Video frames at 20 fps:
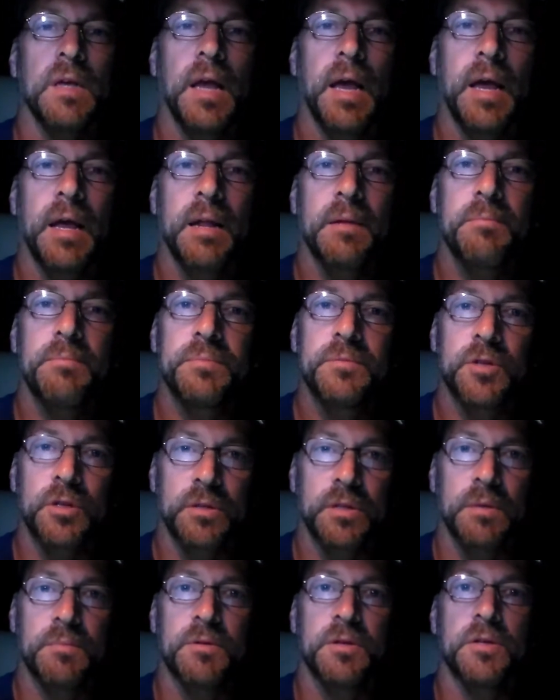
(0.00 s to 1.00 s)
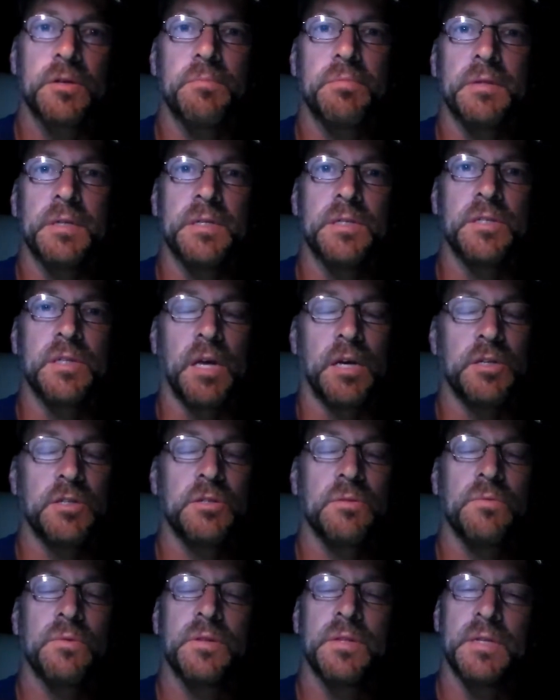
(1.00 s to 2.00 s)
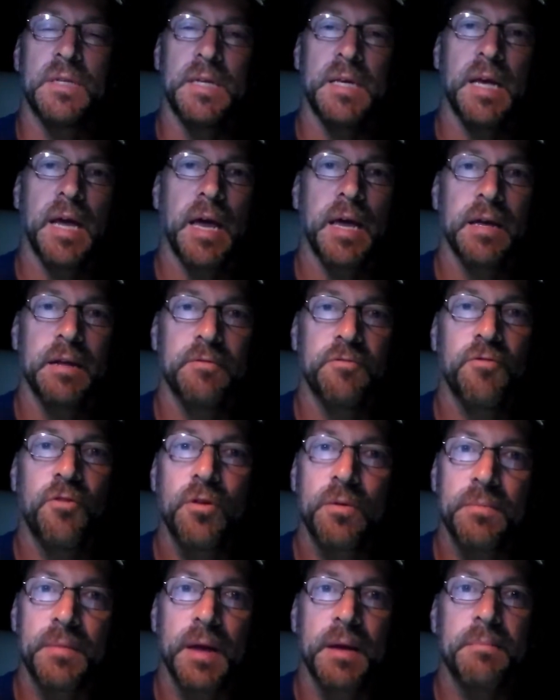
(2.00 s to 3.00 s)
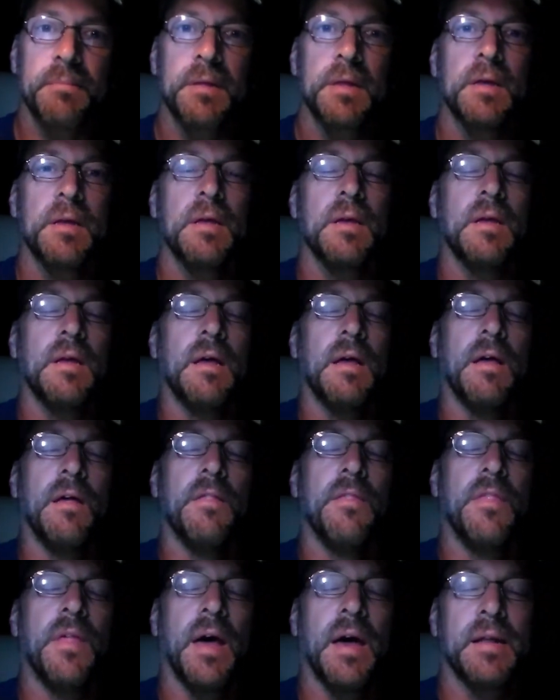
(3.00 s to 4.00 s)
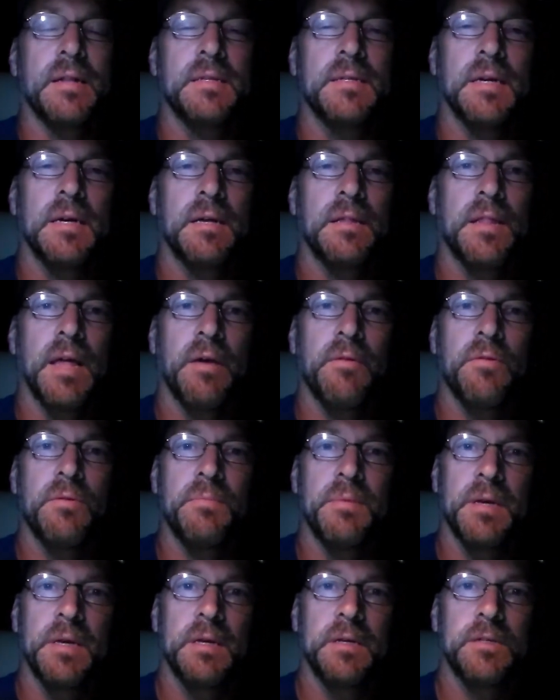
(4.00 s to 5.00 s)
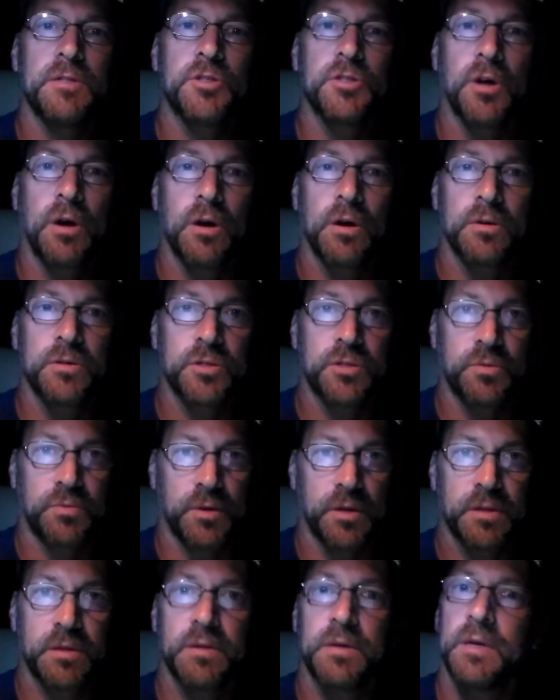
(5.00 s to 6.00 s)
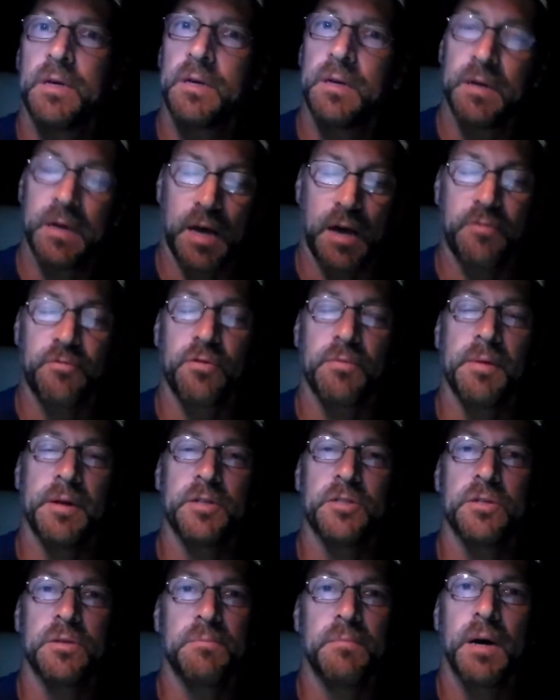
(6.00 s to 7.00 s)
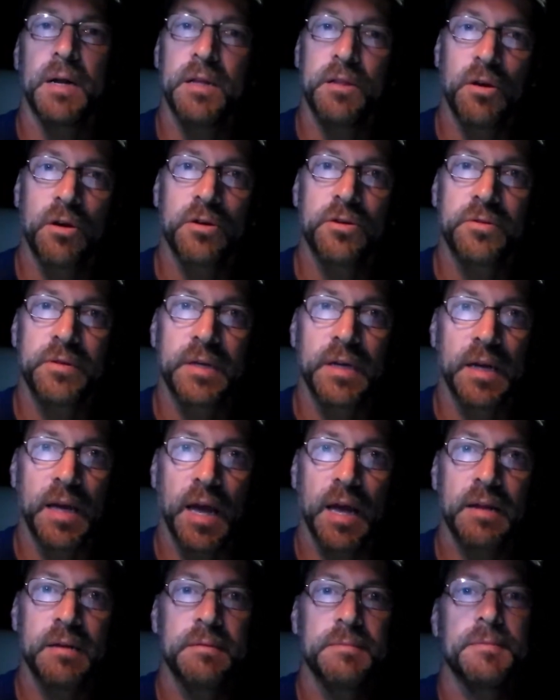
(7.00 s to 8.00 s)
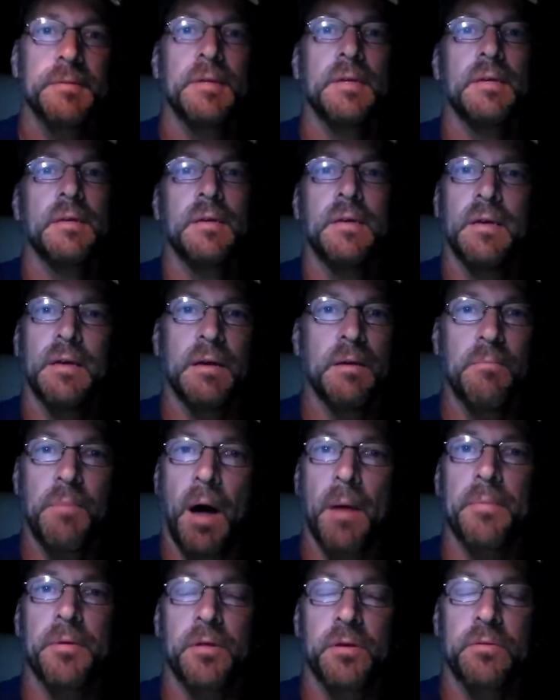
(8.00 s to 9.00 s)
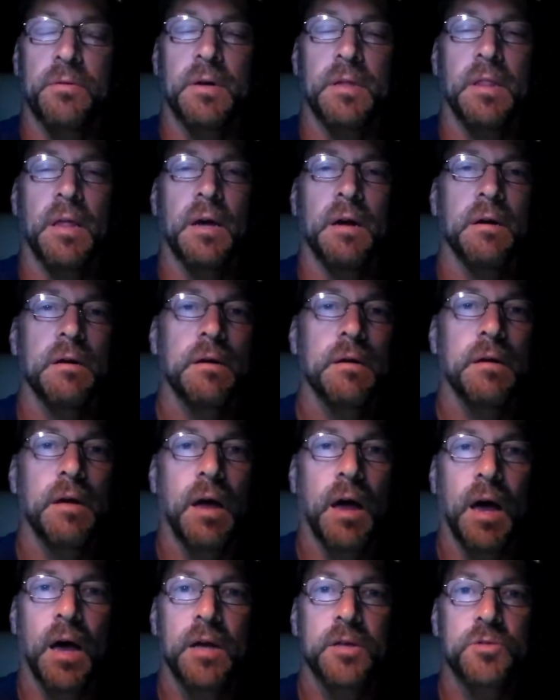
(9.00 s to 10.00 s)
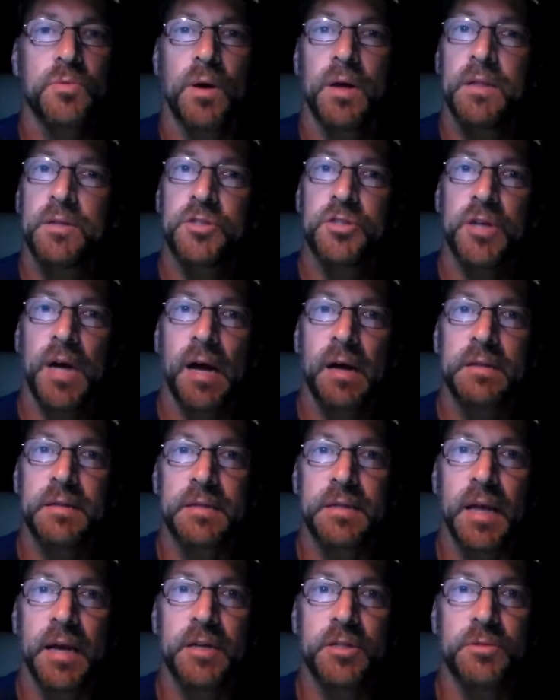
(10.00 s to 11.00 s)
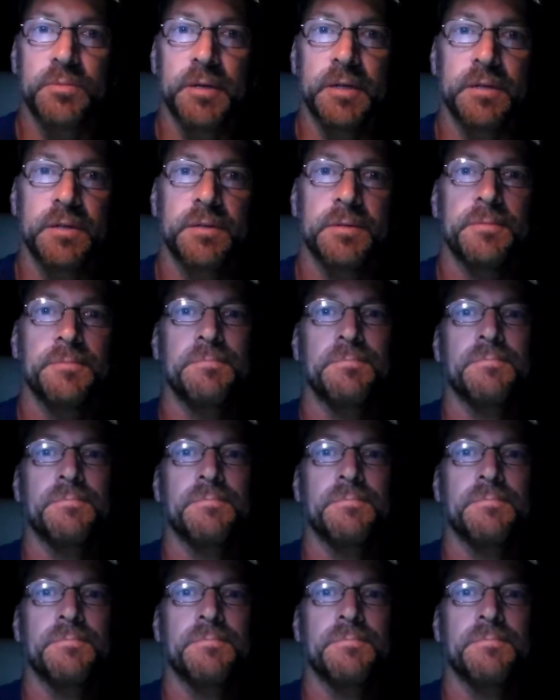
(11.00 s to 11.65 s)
and took them to the police station, where the DA informed them that they would be charged with the aforementioned money laundering again, popular one there, as well as child endangerment.